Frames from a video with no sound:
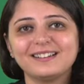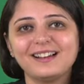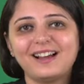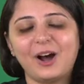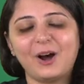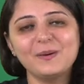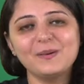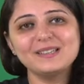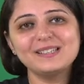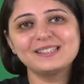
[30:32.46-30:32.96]

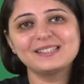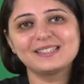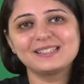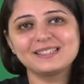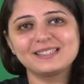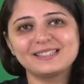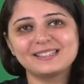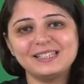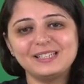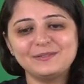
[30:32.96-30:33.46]
How is
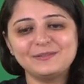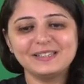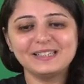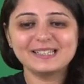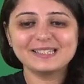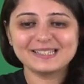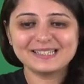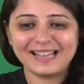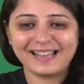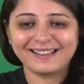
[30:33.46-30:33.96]
this
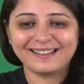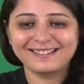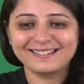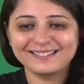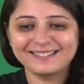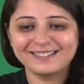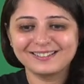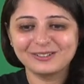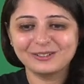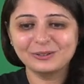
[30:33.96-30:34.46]
evening snack?
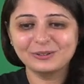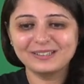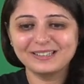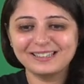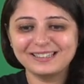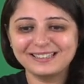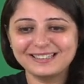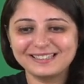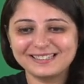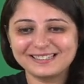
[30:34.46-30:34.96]

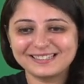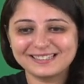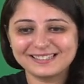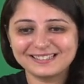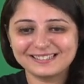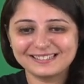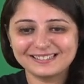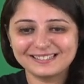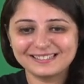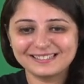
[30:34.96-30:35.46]
Cookies.
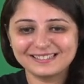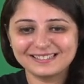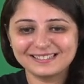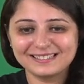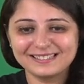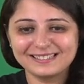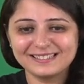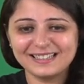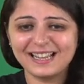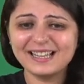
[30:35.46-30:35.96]

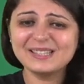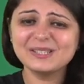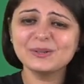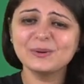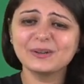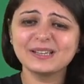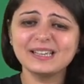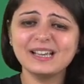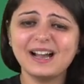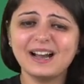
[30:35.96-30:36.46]
That's
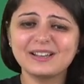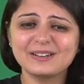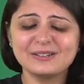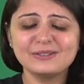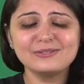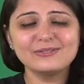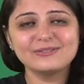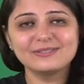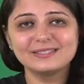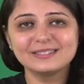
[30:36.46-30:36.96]
okay,
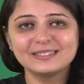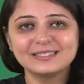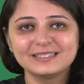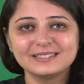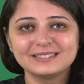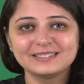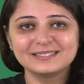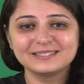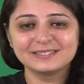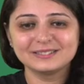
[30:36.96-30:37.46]
Arif.
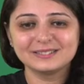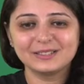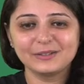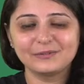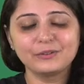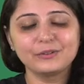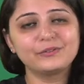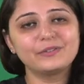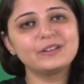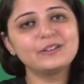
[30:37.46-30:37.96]

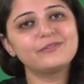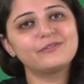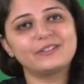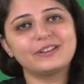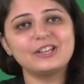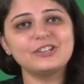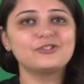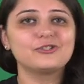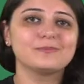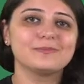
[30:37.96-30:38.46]
If you feel
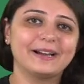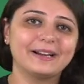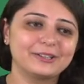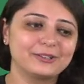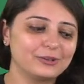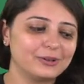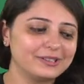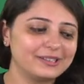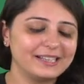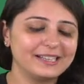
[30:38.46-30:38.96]
fresh, you
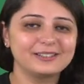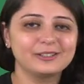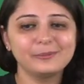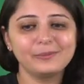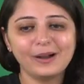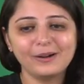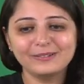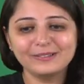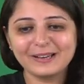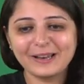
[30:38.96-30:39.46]
might not take the
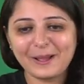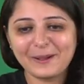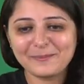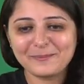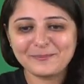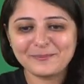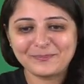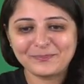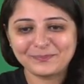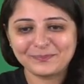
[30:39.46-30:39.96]
power nap.